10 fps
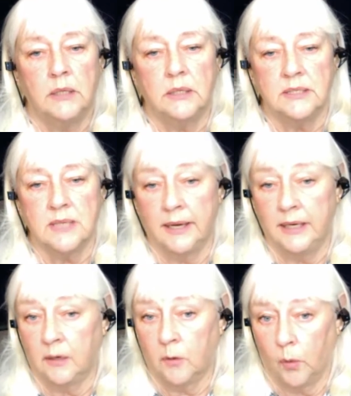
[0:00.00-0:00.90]

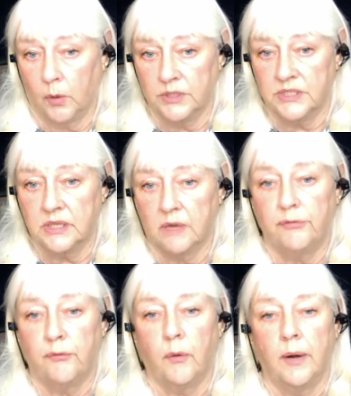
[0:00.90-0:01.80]
designing a course
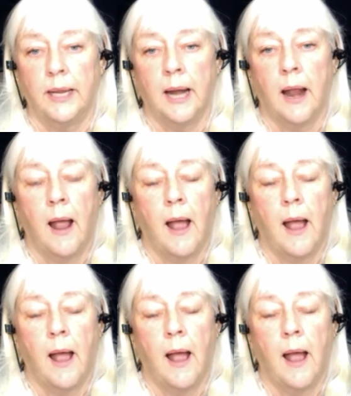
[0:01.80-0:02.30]
for it.